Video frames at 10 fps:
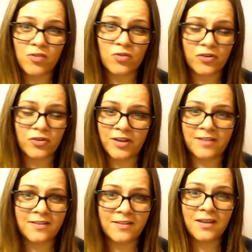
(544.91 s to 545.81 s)
or
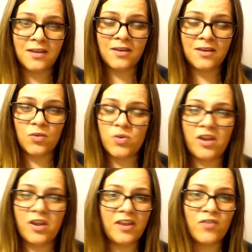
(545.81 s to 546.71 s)
30s, would
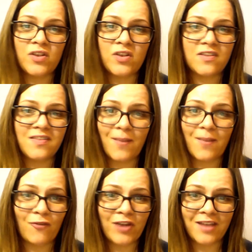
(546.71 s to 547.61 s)
not even
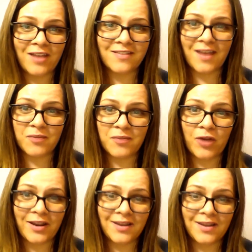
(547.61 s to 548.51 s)
step foot outside
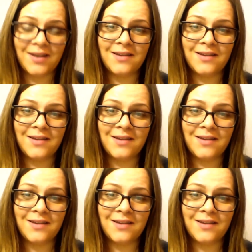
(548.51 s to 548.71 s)
pregnant.